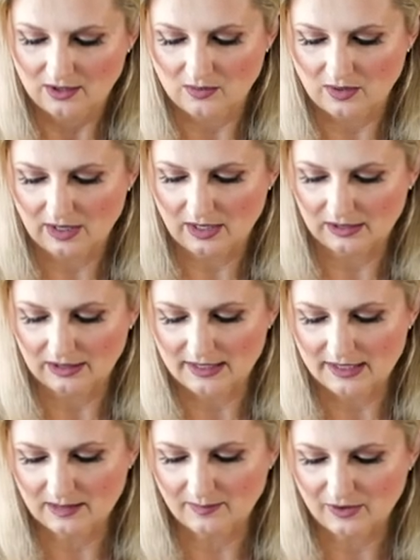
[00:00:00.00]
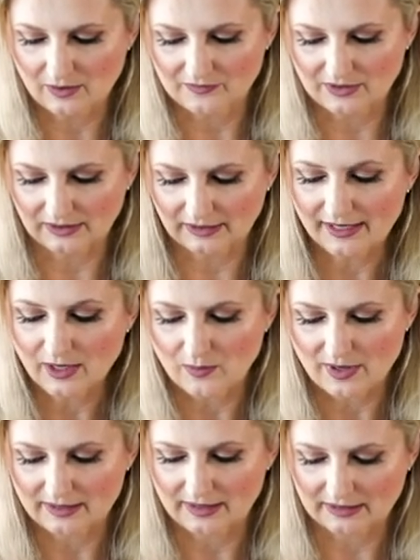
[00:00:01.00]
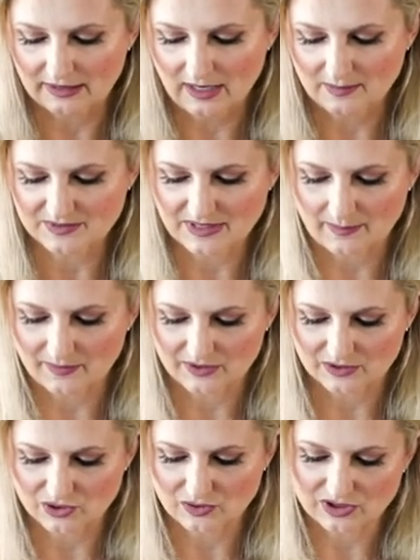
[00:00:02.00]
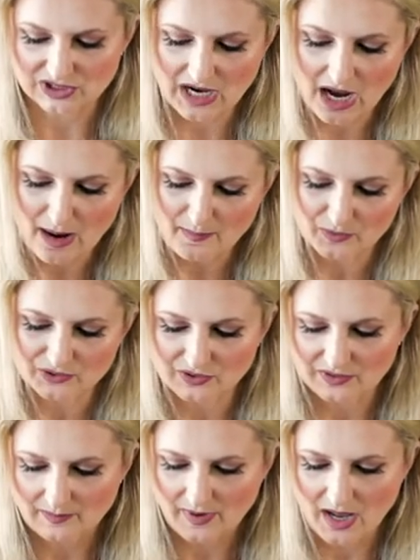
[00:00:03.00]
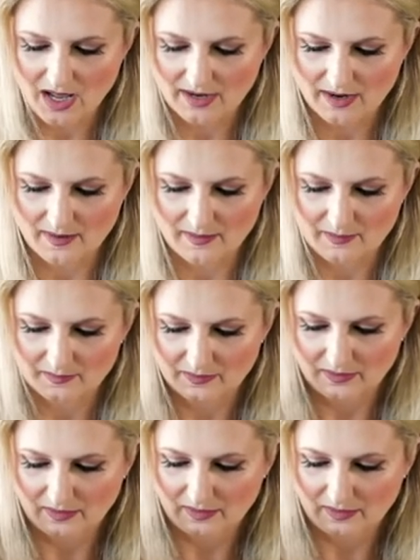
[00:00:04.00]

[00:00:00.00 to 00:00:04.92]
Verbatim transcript: you get a little bit of the liquid that comes up either to the top or to the bottom.